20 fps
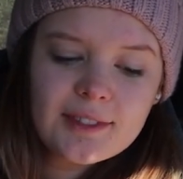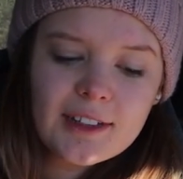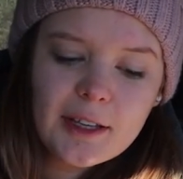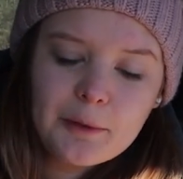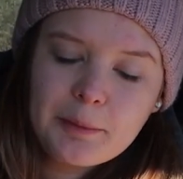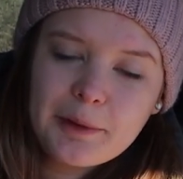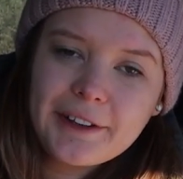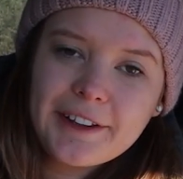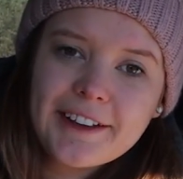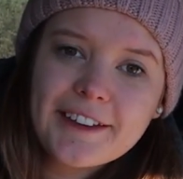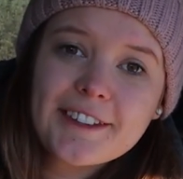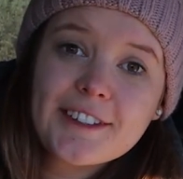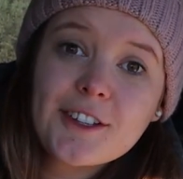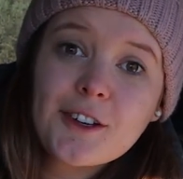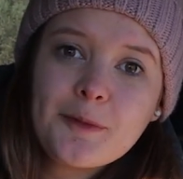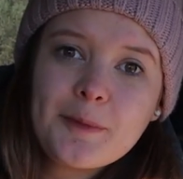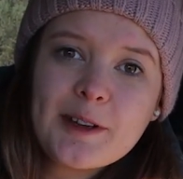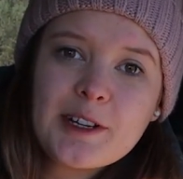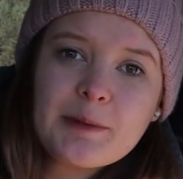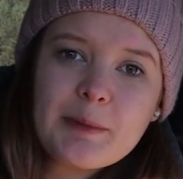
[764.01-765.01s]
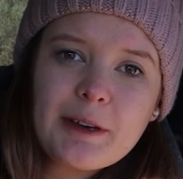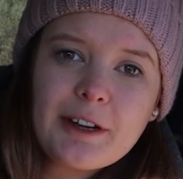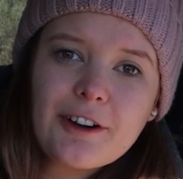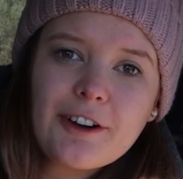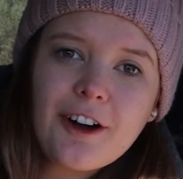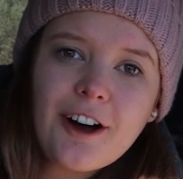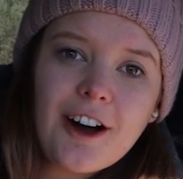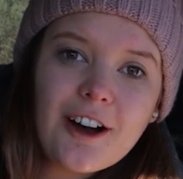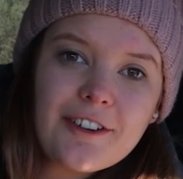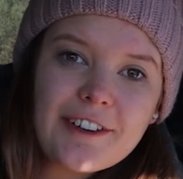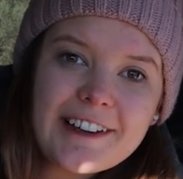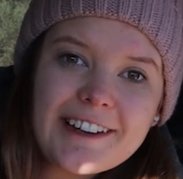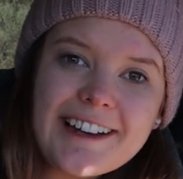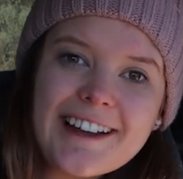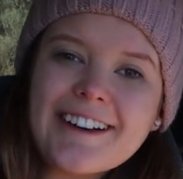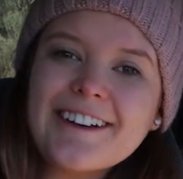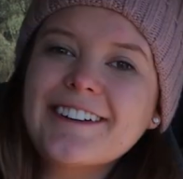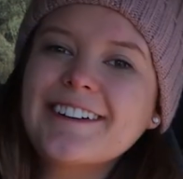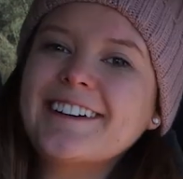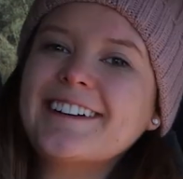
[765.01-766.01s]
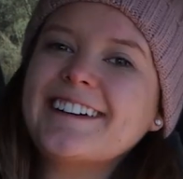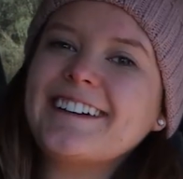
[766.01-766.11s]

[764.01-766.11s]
it'd be like so much better hot right now.